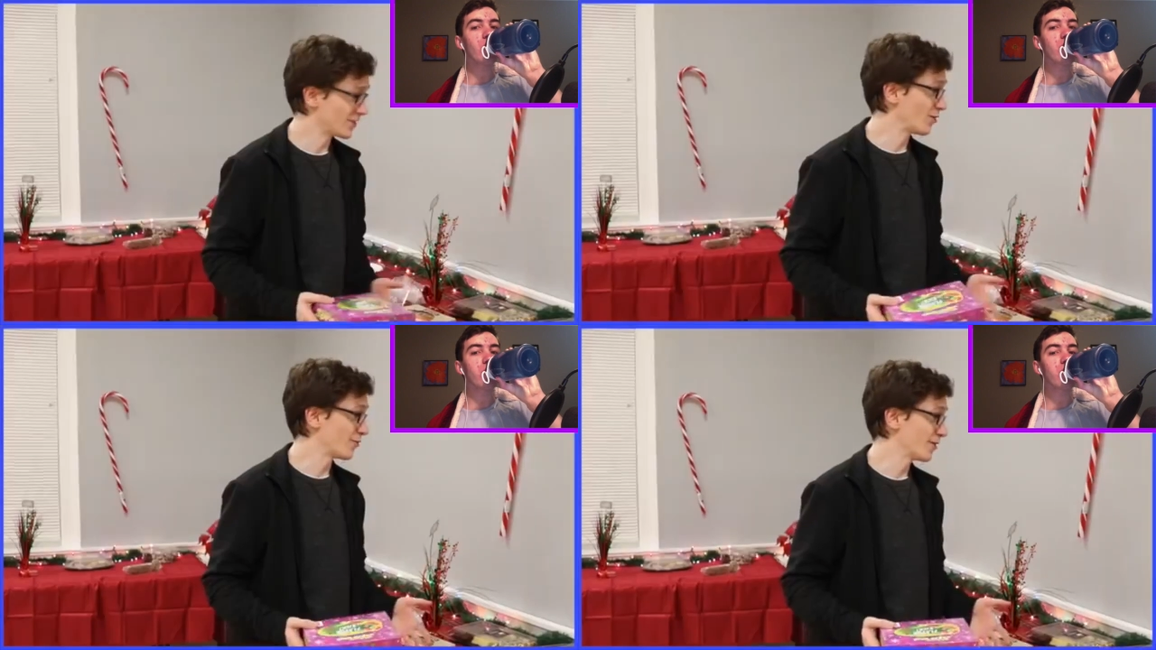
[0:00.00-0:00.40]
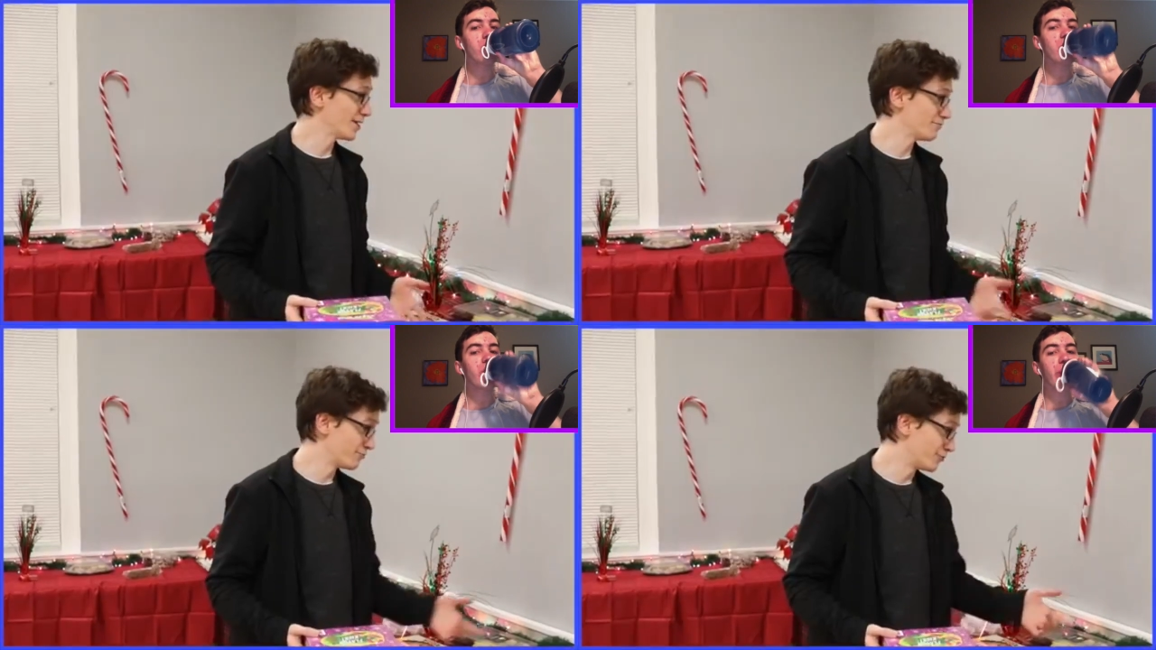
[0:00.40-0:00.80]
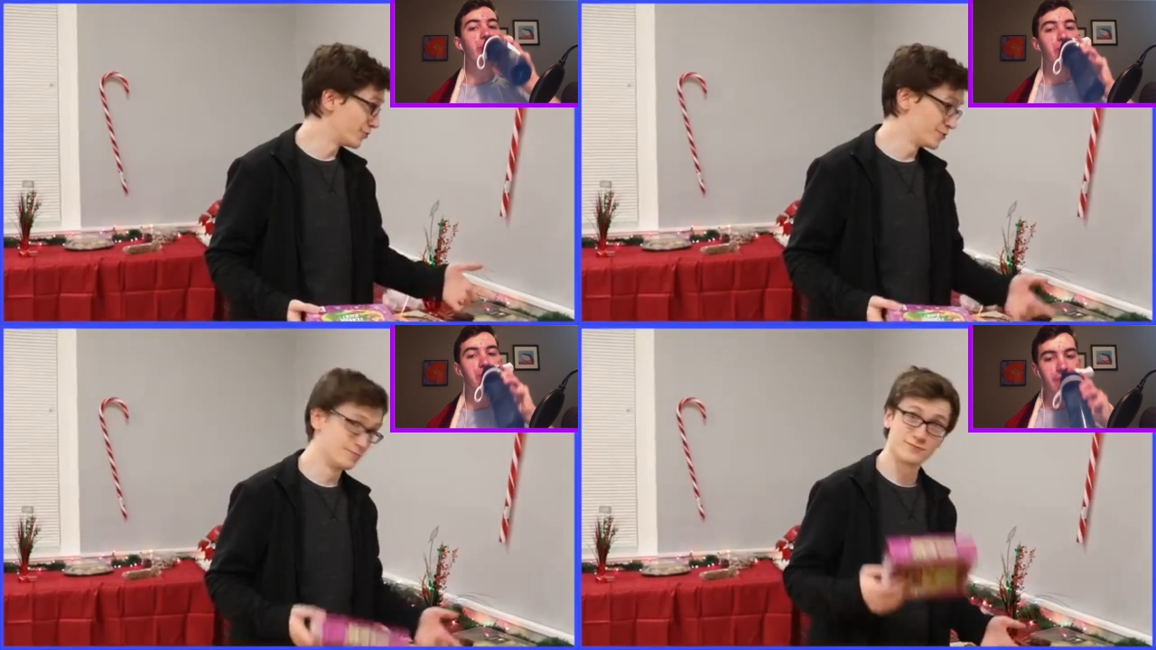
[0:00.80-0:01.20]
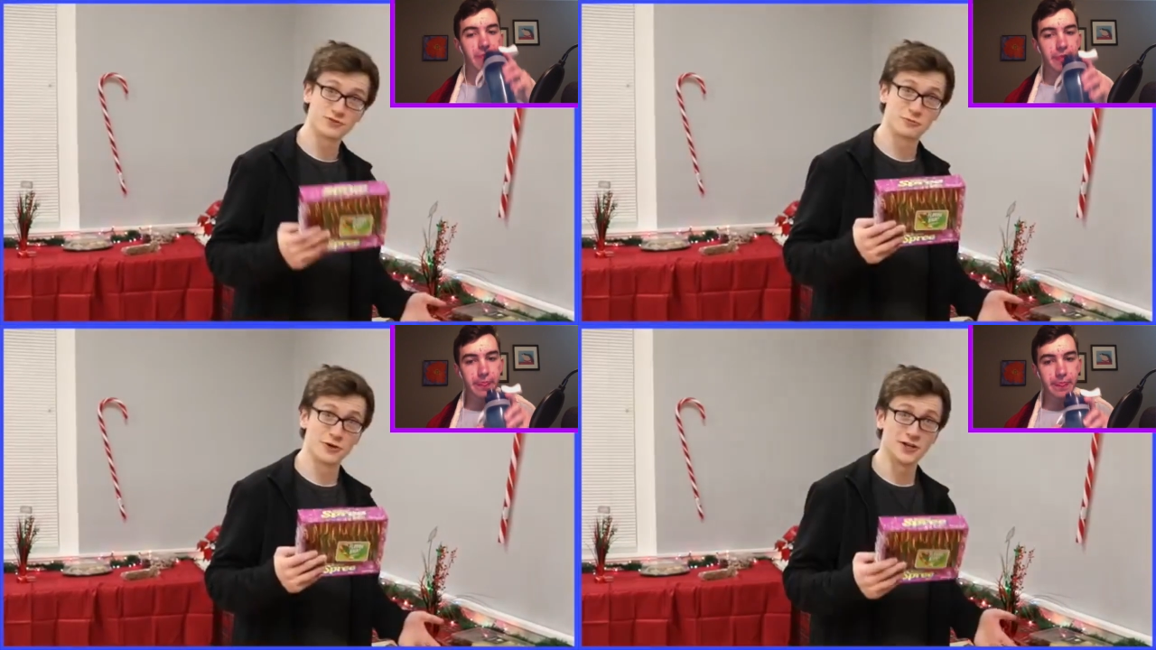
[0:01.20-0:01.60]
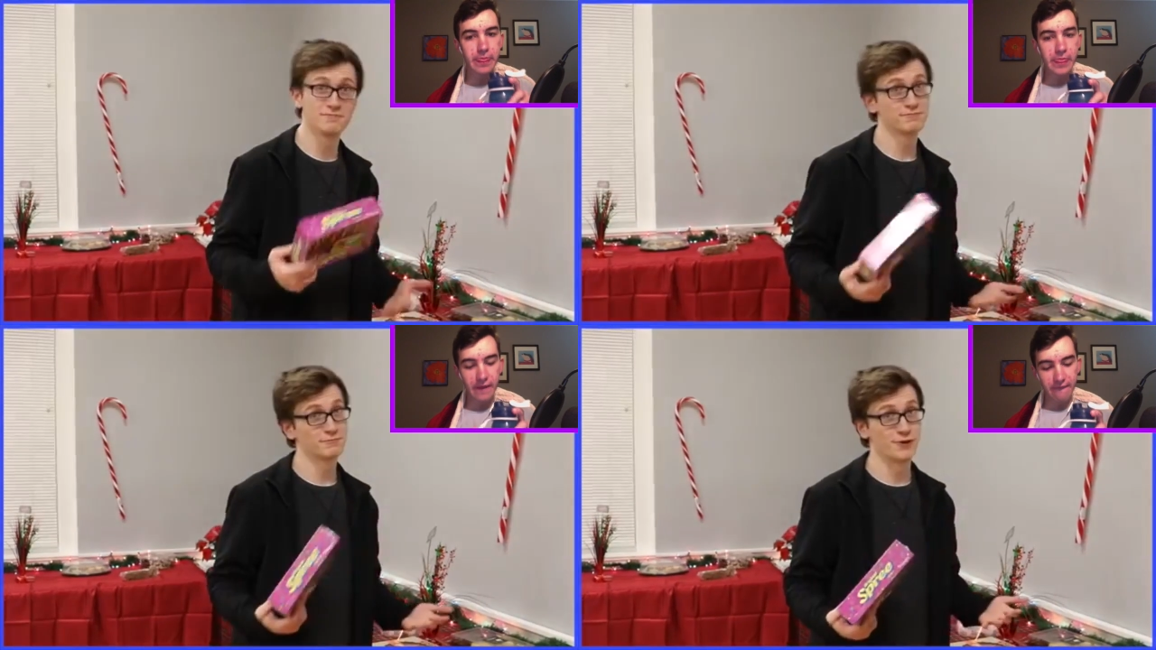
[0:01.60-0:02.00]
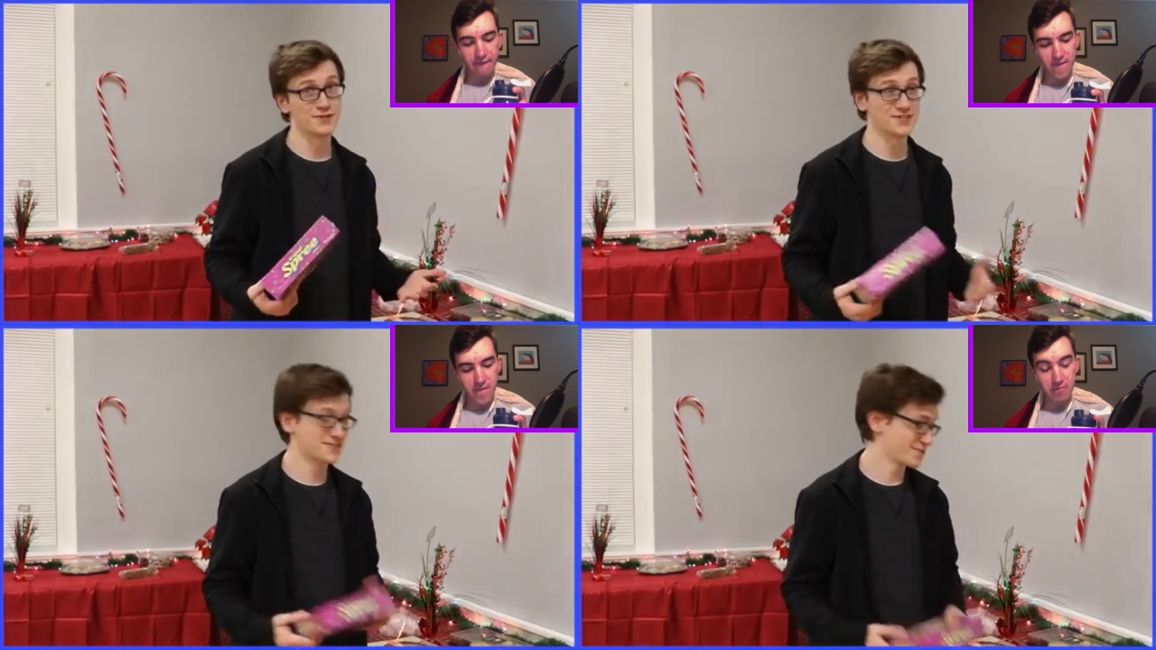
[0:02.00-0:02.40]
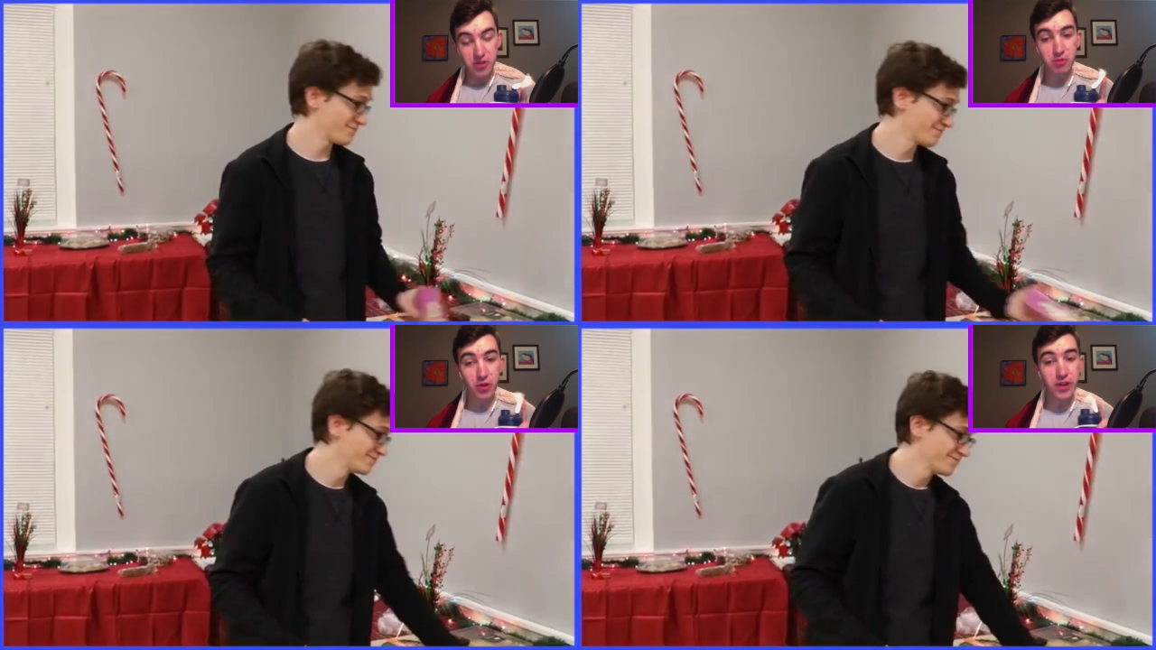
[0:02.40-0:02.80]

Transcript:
Speaker 1: All right, food, spree, presents. Spree